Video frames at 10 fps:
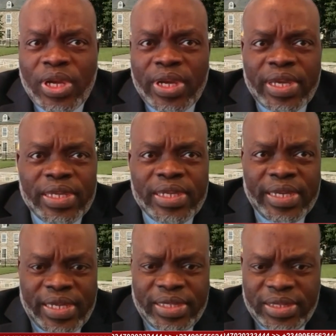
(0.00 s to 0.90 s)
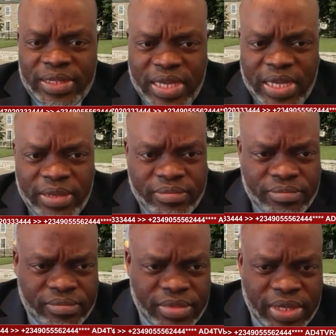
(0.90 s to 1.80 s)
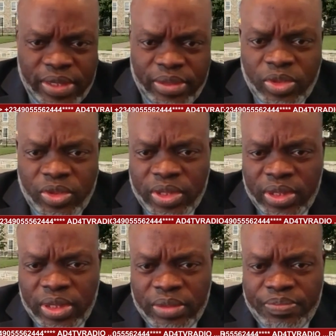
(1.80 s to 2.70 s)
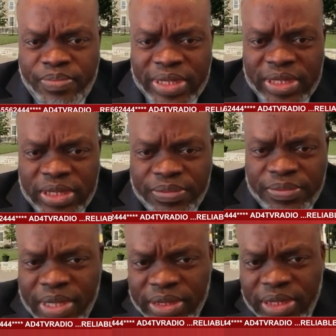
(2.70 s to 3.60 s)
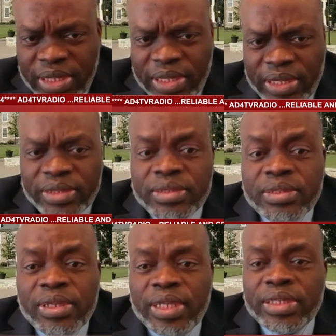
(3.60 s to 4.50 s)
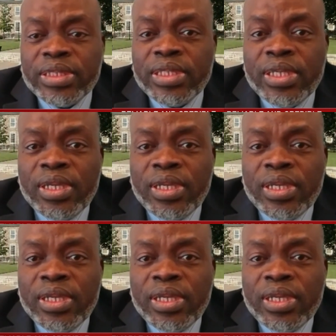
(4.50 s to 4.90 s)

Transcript: I can't see him anymore in the participant list.